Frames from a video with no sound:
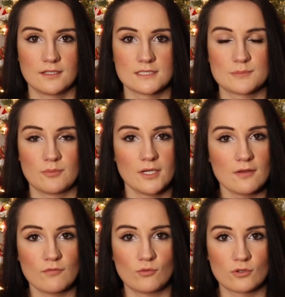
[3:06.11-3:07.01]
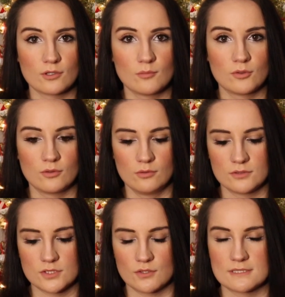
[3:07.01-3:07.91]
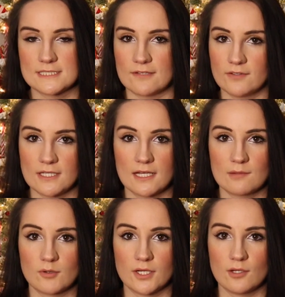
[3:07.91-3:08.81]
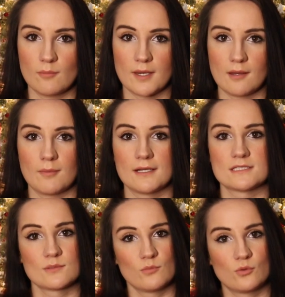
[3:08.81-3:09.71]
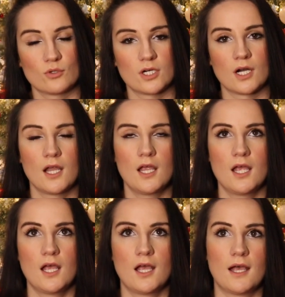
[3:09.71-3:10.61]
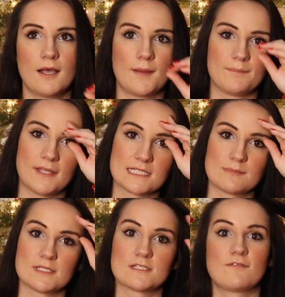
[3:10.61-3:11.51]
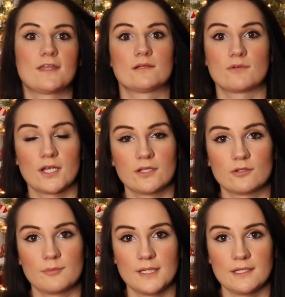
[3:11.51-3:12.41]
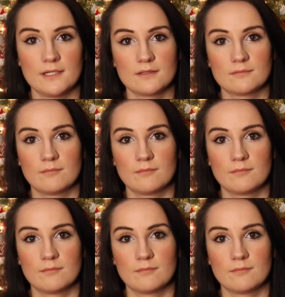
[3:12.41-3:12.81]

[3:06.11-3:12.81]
It's pretty affordable, so it's definitely not going to break your bank, but it's more expensive than a regular beanie.